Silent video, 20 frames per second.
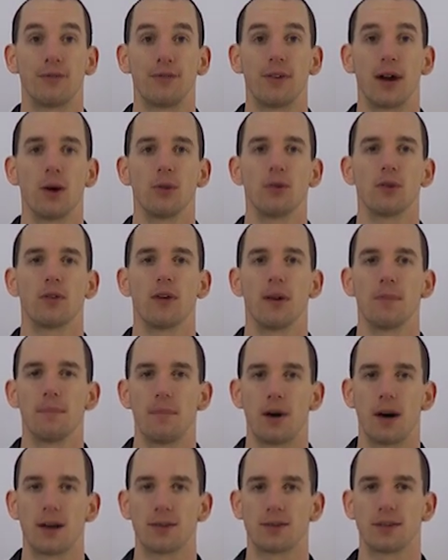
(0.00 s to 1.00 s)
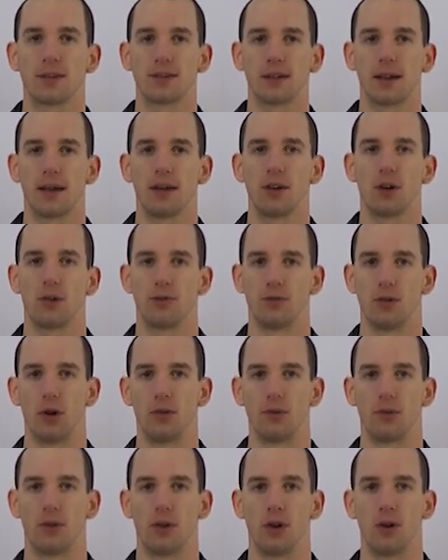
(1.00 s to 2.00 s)
founder and master trainer of
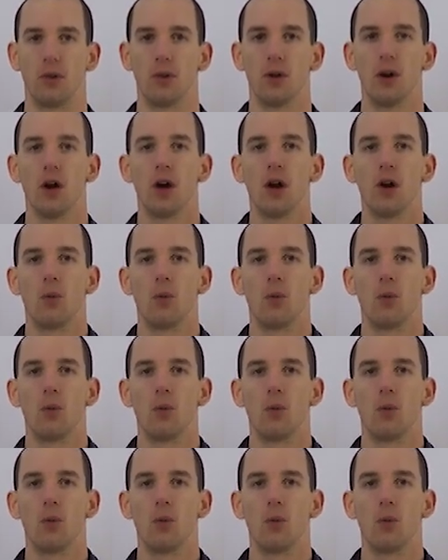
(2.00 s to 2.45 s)
Novelo,